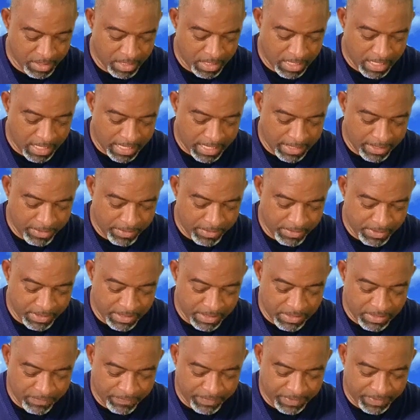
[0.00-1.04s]
I use the
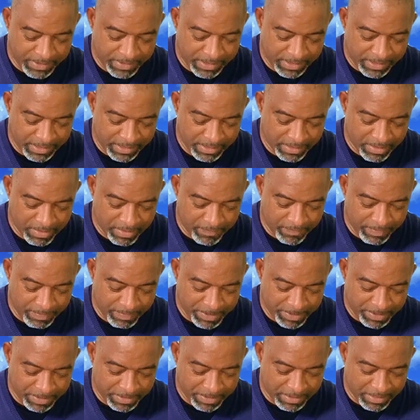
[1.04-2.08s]
novelty of a
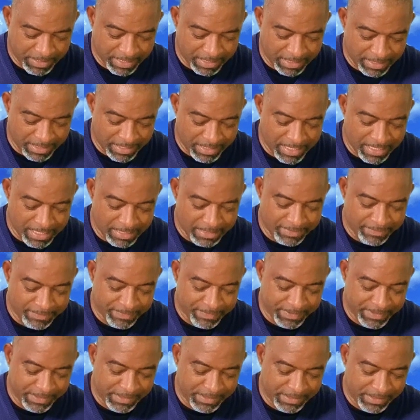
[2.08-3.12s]
particular learning
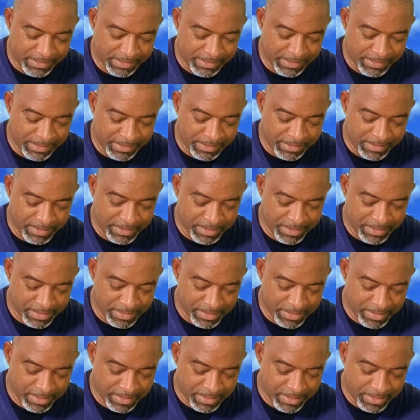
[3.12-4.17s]
activity
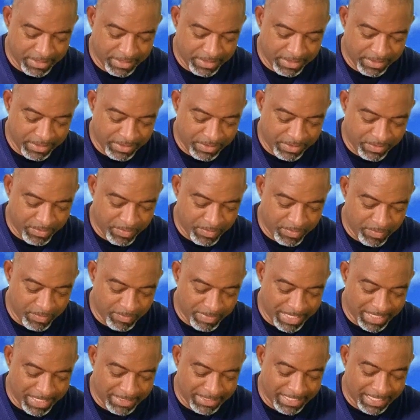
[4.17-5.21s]
to
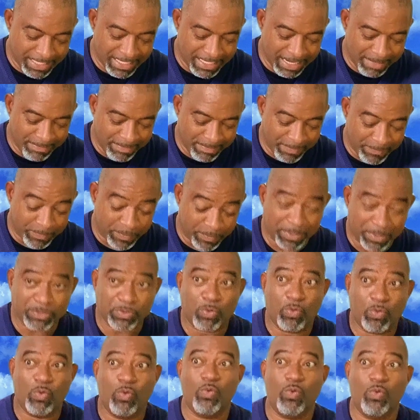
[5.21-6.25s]
maintain hyperfocus.
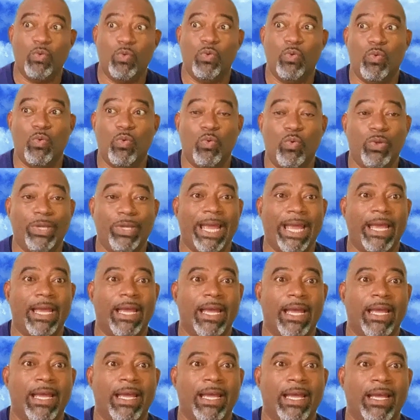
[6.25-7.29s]
Oh,
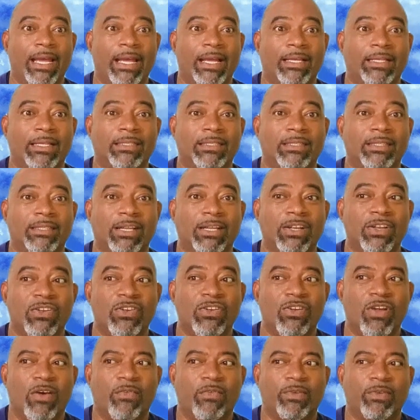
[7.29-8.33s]
yes, the
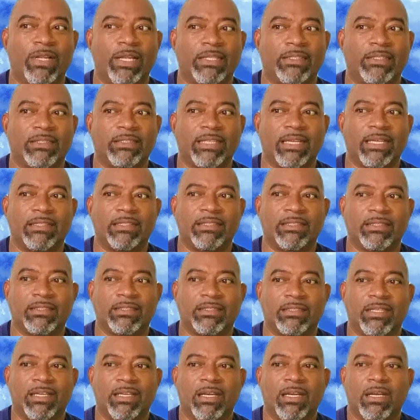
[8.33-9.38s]
novel exercises.
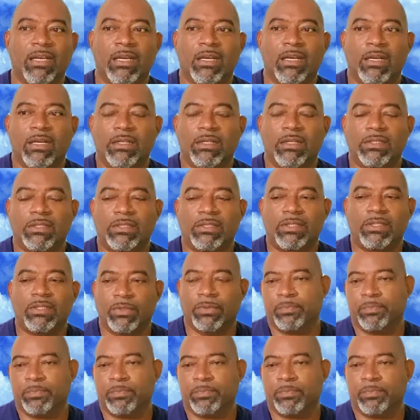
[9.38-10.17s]
So,